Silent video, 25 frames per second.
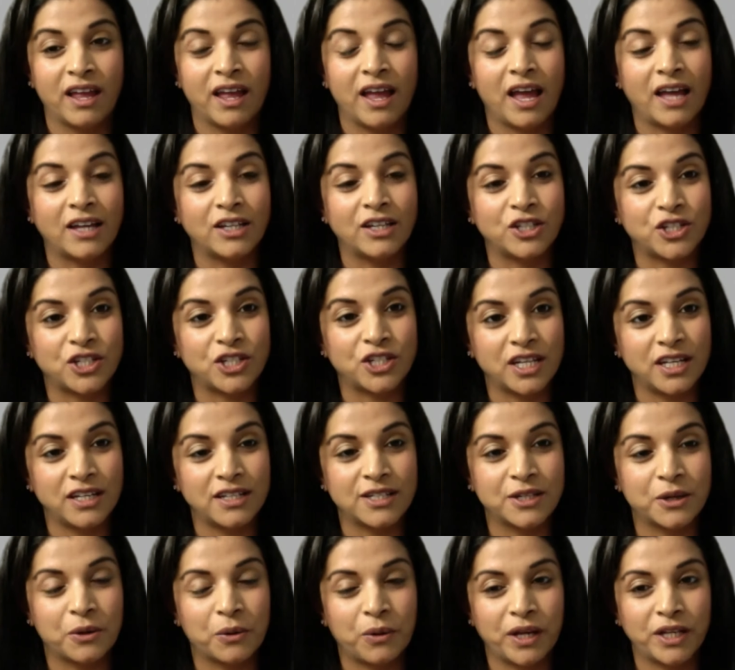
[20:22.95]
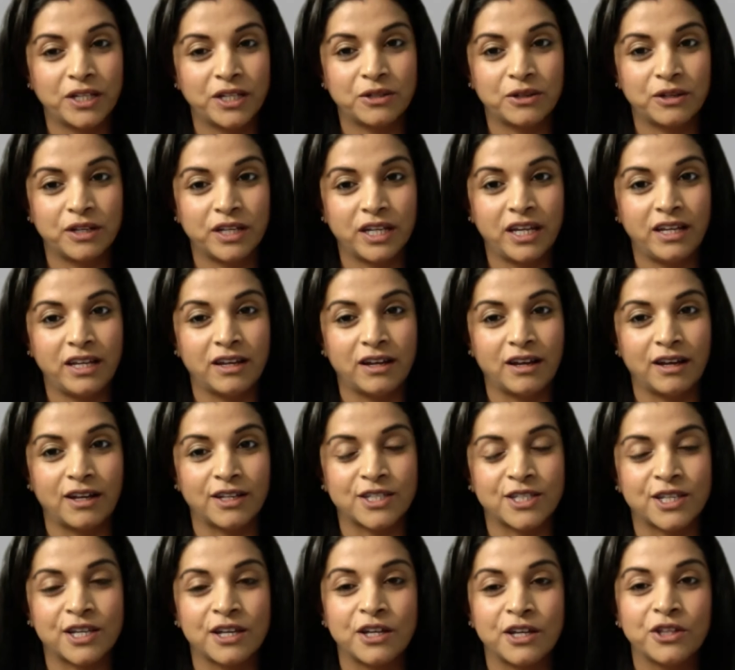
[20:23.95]
and she's going to lead
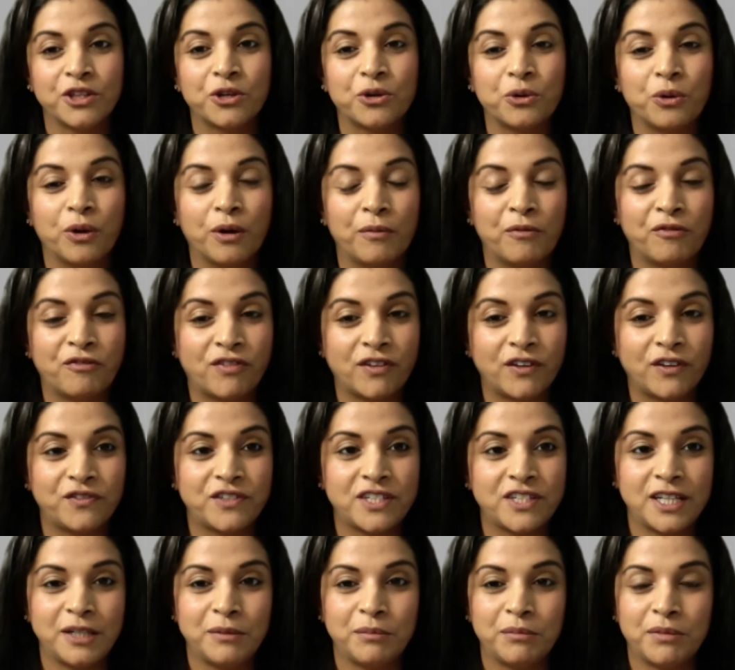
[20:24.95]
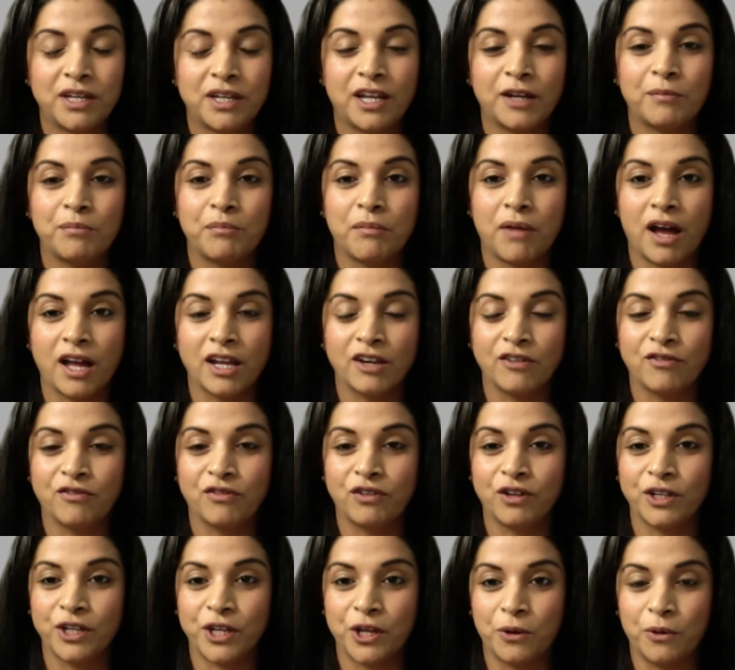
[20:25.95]
us through a 15-minute mindful
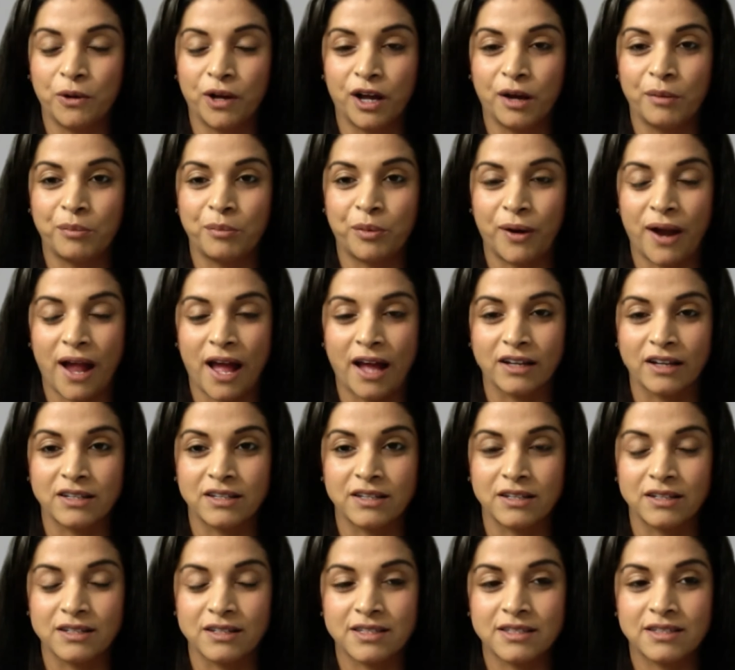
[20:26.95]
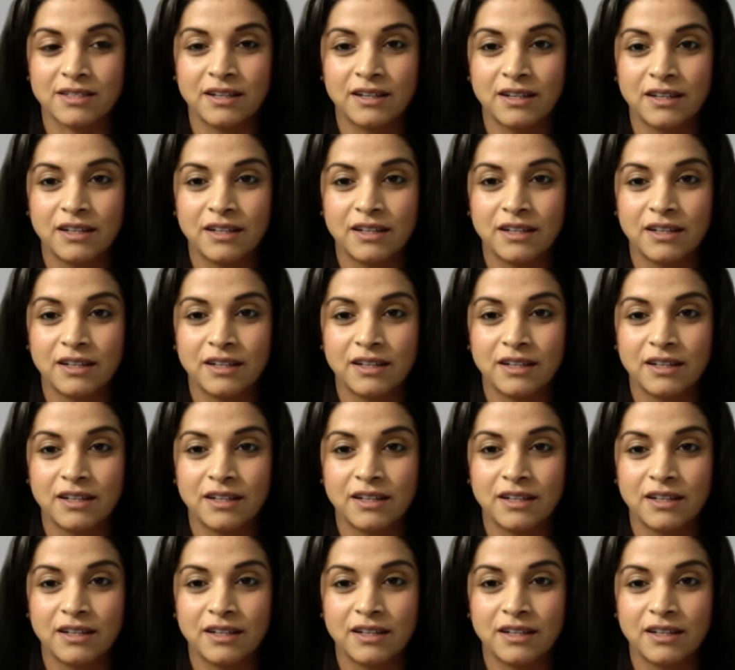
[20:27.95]
yoga practice.